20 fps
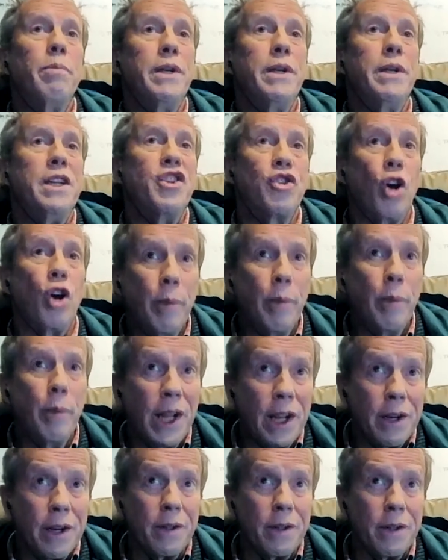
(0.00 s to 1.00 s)
will be
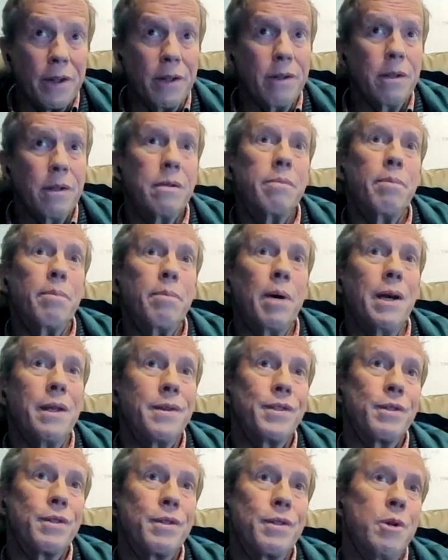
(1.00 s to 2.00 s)
dominated
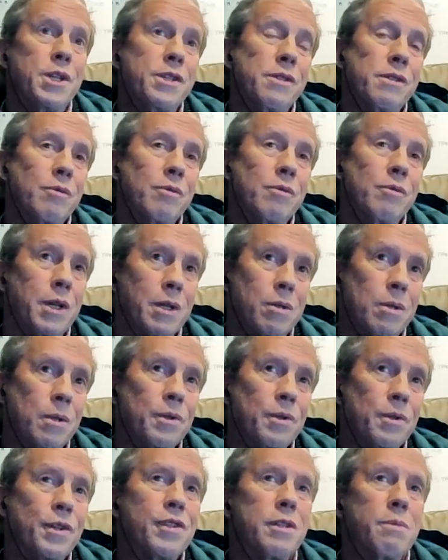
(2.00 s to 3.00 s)
by this question of
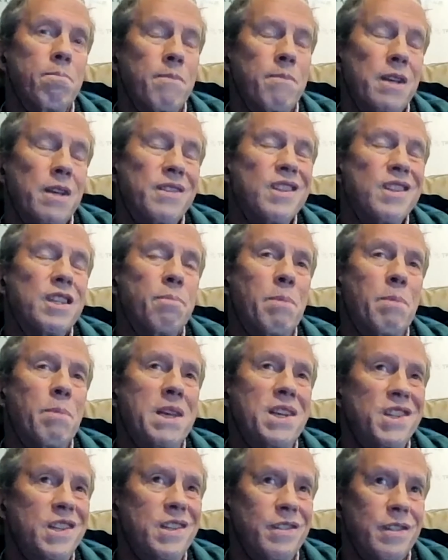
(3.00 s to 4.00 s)
what I call the
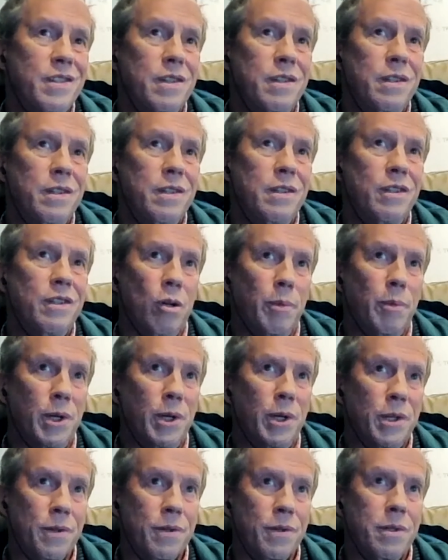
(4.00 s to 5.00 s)
species
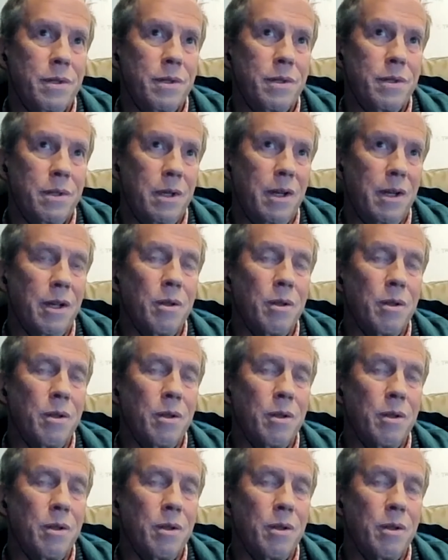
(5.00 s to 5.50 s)
dominance.